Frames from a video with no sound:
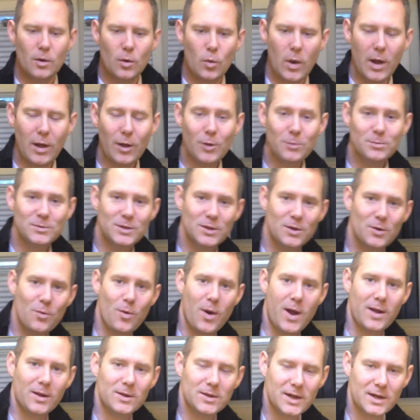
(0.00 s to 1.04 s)
Welcome to the
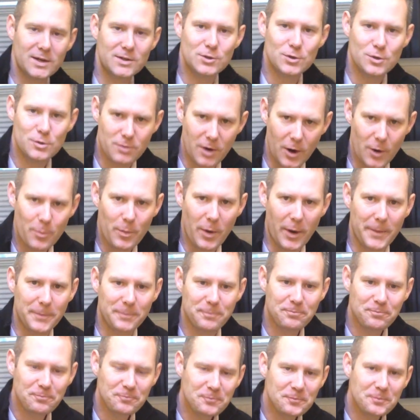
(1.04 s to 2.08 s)
WildAx Europa.
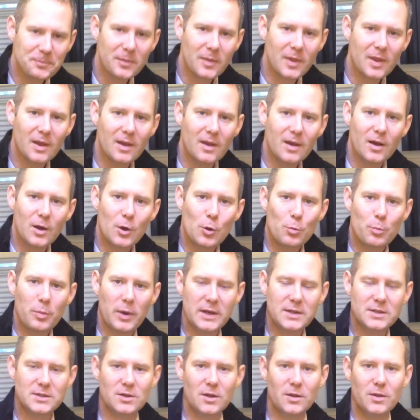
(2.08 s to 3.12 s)

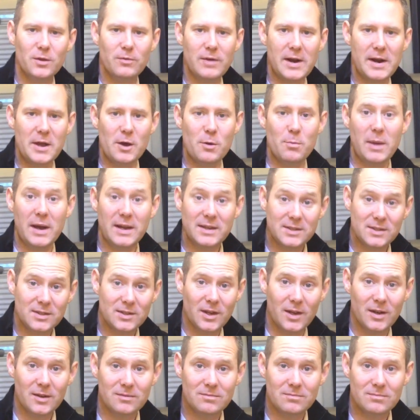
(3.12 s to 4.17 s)
Based on the Renault
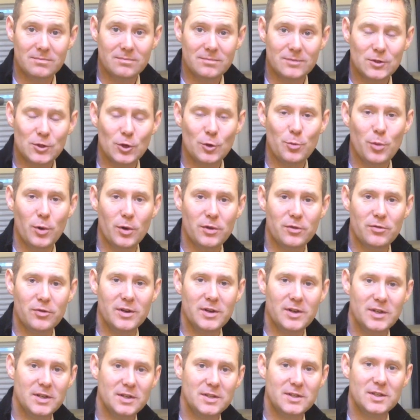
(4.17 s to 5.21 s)
Master, 2.3
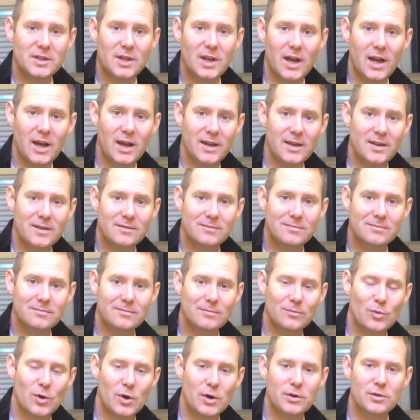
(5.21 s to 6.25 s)
DCI,
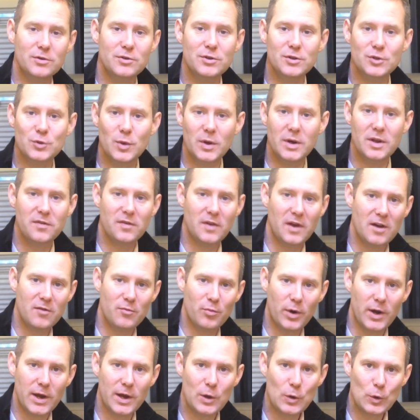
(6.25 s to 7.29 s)
125
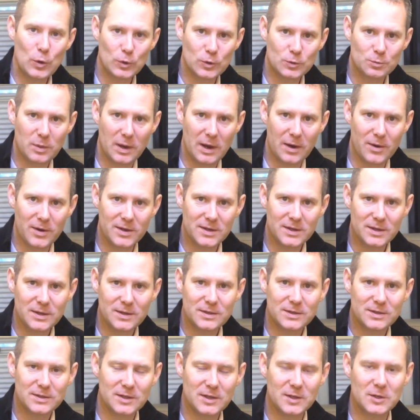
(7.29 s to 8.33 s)
brake horsepower,
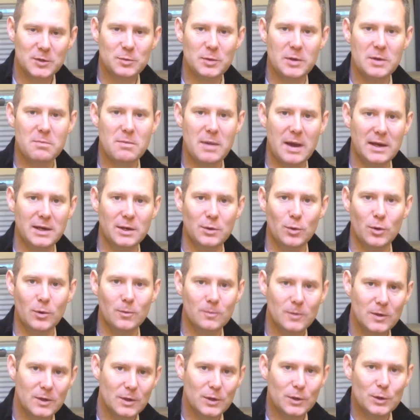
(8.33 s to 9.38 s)
6-speed manual.
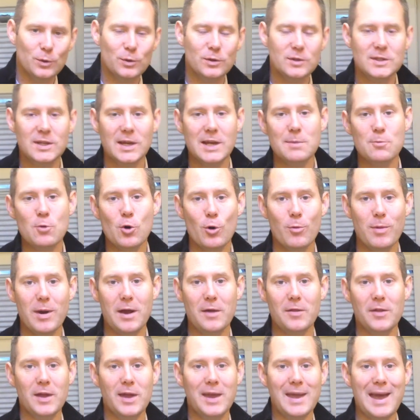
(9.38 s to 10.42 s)
We'll tell you more
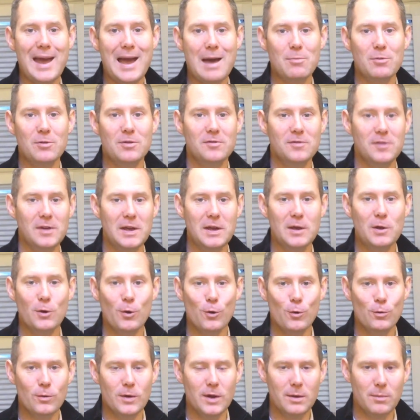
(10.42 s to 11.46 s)
about the cab of the
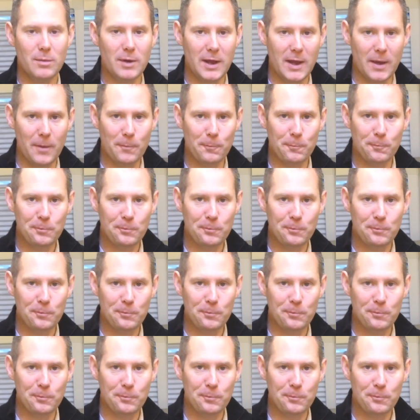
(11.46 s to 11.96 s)
vehicle in a minute.